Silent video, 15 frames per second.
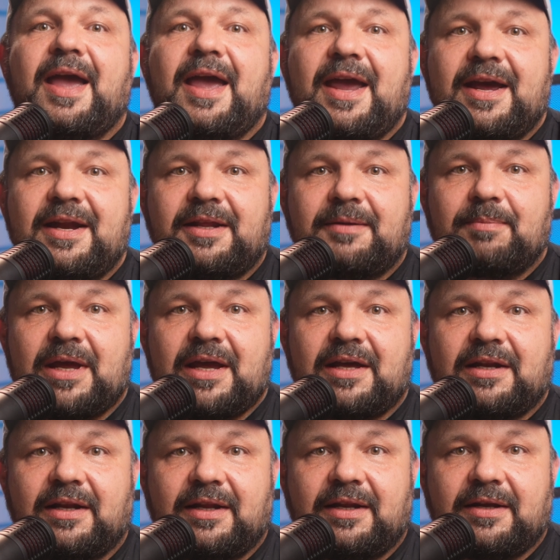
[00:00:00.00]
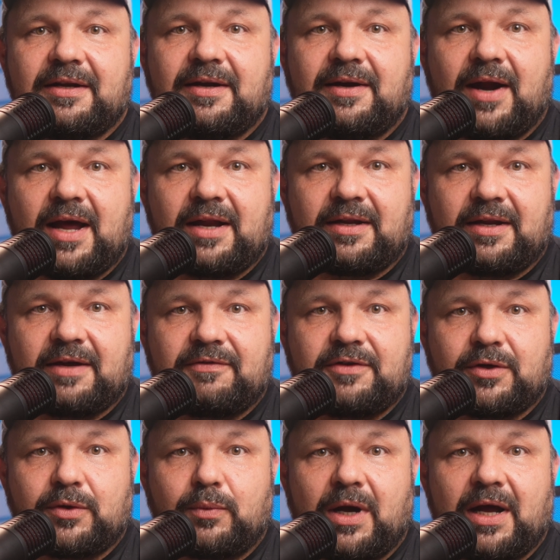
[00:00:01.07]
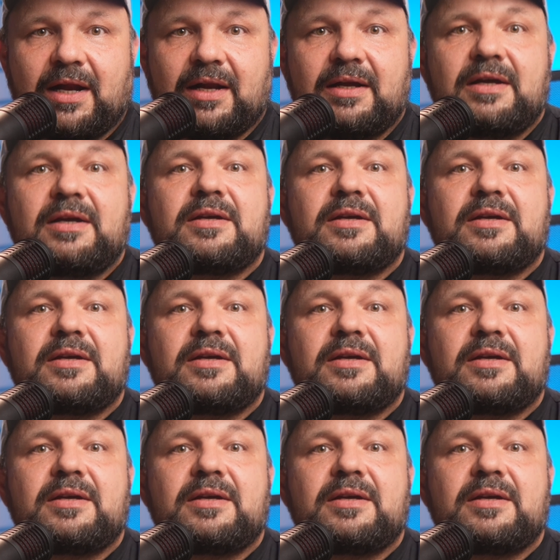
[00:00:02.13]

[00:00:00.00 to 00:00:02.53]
and it may get a little crowded after a while,